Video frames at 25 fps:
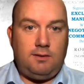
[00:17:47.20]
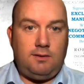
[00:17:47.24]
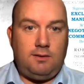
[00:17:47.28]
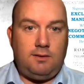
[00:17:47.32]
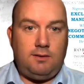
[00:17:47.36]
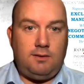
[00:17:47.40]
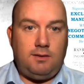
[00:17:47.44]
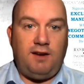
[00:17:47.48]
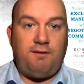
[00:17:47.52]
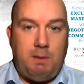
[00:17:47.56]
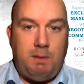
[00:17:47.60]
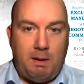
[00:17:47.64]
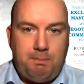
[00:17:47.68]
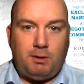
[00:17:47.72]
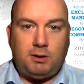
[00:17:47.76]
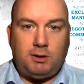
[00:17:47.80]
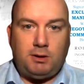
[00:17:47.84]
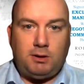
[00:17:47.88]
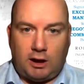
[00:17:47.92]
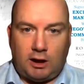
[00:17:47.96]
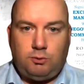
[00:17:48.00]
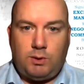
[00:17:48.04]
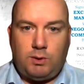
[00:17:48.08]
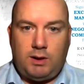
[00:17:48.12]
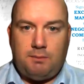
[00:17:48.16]
If people
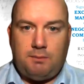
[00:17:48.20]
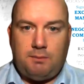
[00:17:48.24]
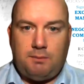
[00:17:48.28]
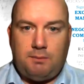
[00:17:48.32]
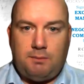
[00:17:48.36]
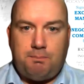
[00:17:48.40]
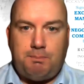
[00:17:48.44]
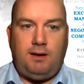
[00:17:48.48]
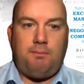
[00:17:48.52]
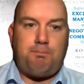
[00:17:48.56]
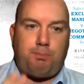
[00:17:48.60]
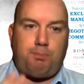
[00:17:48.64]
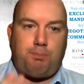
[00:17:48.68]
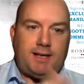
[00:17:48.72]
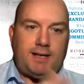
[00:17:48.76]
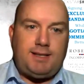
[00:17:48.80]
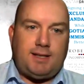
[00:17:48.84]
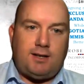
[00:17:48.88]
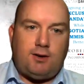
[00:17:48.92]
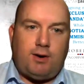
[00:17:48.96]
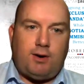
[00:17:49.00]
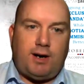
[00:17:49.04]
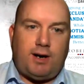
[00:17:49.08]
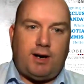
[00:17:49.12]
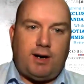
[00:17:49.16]
don't want to be price
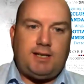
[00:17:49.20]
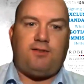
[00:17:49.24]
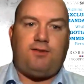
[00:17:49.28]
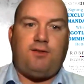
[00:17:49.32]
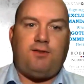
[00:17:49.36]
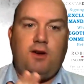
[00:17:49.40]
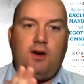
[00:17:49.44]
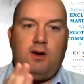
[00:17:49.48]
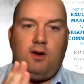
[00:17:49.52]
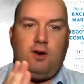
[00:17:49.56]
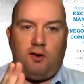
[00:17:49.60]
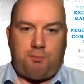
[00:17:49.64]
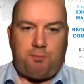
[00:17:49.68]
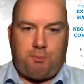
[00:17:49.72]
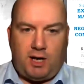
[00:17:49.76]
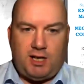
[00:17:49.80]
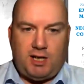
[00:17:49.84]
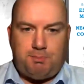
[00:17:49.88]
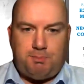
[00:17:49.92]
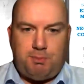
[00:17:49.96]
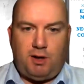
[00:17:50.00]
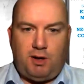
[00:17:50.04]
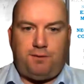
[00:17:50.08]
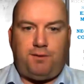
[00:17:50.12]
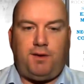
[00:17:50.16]
aggressive or
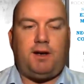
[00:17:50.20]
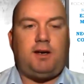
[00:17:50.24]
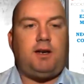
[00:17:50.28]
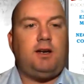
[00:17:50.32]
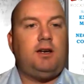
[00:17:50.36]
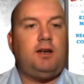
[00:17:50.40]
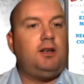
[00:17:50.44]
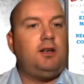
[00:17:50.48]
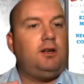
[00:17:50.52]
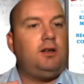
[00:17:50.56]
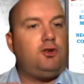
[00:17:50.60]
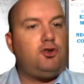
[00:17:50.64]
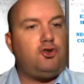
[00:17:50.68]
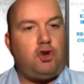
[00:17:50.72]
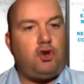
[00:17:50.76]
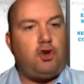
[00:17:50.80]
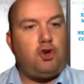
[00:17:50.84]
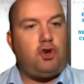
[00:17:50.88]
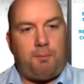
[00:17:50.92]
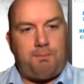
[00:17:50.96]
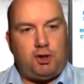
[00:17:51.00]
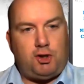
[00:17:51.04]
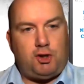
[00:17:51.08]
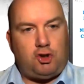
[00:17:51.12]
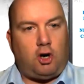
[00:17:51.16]
price perfect,
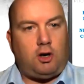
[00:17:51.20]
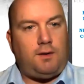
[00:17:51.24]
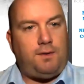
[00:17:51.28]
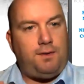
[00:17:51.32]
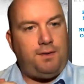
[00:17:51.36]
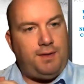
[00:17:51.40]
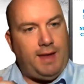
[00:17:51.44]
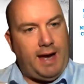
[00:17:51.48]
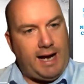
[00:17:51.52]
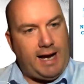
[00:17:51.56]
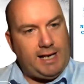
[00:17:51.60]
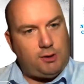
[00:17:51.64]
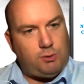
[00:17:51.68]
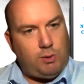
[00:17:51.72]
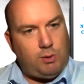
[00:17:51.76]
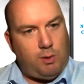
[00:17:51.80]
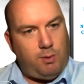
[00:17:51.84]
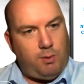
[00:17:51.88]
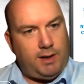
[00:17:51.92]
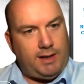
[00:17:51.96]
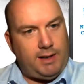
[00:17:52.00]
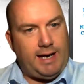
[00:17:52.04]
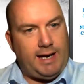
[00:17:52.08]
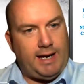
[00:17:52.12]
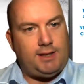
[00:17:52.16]
drop the stock. That's where we
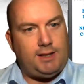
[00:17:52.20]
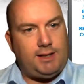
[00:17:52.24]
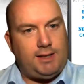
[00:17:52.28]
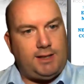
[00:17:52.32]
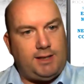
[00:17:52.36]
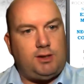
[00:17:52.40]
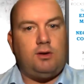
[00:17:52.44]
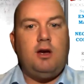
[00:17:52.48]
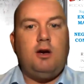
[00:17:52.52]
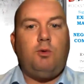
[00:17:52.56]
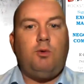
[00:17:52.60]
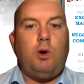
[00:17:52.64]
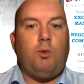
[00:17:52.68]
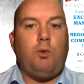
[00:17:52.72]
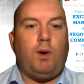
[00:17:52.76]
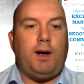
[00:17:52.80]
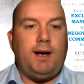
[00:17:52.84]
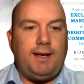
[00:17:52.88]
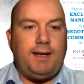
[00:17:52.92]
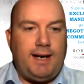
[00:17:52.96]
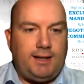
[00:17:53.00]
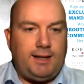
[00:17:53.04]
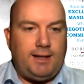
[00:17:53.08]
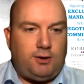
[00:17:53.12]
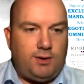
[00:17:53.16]
want to get to. We
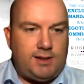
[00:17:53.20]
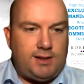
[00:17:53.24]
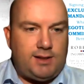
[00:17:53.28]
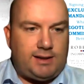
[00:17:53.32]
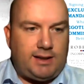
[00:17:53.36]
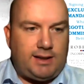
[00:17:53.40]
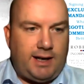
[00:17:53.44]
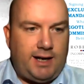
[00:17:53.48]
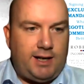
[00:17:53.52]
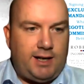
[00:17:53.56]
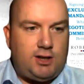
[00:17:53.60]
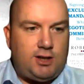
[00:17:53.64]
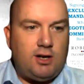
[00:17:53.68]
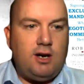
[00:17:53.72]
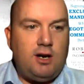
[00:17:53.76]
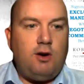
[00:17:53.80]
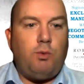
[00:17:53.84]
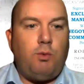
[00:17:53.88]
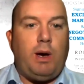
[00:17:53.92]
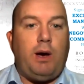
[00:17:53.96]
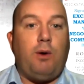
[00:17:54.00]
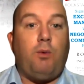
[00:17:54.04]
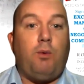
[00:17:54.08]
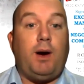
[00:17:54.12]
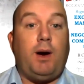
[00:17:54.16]
want to get to a stage
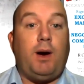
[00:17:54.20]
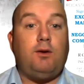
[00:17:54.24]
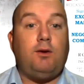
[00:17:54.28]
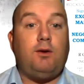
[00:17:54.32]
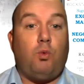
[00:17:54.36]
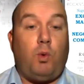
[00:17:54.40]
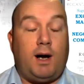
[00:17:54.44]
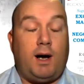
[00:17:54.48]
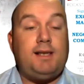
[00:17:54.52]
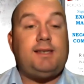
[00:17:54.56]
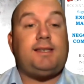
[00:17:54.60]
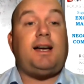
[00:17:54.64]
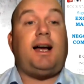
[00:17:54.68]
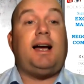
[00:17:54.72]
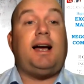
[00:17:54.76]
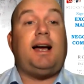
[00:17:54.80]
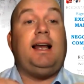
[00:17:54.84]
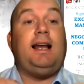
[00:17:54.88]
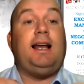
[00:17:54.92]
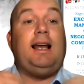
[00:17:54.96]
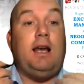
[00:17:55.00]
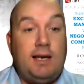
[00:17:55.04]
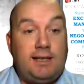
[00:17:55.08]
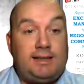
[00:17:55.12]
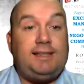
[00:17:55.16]
where once I
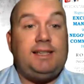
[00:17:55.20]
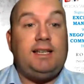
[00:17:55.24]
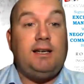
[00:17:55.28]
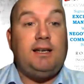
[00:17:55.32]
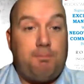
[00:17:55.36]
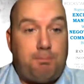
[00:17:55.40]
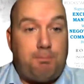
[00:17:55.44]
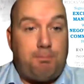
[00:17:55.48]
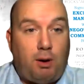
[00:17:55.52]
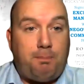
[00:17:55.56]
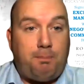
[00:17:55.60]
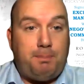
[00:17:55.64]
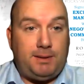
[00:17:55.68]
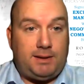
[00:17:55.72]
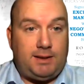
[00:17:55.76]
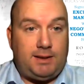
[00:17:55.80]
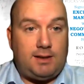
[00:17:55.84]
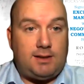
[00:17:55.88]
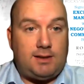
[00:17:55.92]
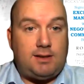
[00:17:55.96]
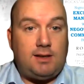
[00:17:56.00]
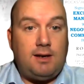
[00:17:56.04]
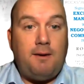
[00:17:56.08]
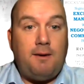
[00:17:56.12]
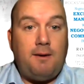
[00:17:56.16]
list in
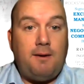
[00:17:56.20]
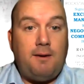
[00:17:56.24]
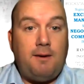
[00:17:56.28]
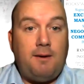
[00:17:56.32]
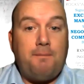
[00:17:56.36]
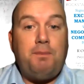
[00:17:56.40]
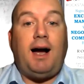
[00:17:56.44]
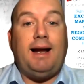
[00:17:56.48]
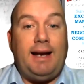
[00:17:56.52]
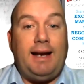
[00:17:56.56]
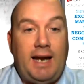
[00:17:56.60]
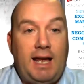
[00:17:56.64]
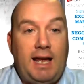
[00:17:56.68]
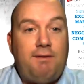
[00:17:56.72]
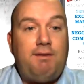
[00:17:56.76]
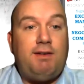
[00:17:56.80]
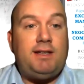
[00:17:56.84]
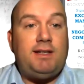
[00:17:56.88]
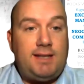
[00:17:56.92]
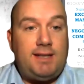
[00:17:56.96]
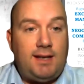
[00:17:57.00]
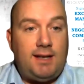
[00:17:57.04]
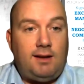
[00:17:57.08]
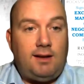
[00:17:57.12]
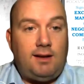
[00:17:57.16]
properties, I
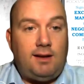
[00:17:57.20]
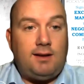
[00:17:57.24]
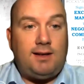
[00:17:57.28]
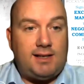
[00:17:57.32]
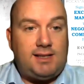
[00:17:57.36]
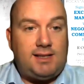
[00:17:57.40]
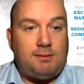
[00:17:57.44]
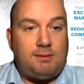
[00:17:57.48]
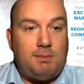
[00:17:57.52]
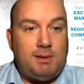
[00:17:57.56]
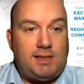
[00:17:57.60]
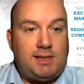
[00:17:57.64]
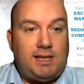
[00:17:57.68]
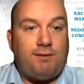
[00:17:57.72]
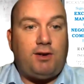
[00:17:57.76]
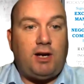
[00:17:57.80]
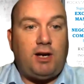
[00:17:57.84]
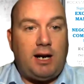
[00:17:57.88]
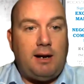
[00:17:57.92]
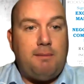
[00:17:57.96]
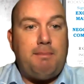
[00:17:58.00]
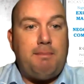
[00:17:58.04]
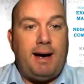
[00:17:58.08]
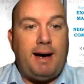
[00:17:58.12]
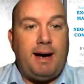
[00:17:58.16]
never tell customers they've
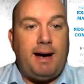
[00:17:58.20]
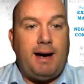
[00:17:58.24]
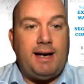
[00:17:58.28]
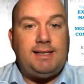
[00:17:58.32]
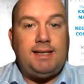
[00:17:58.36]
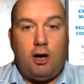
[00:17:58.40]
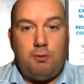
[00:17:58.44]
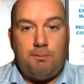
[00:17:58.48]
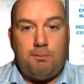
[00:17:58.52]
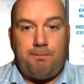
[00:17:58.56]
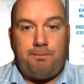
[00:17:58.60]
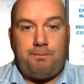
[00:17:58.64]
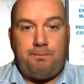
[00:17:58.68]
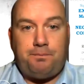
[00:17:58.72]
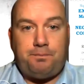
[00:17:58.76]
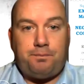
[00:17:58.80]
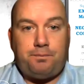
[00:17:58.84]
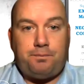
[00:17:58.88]
got an amazing home.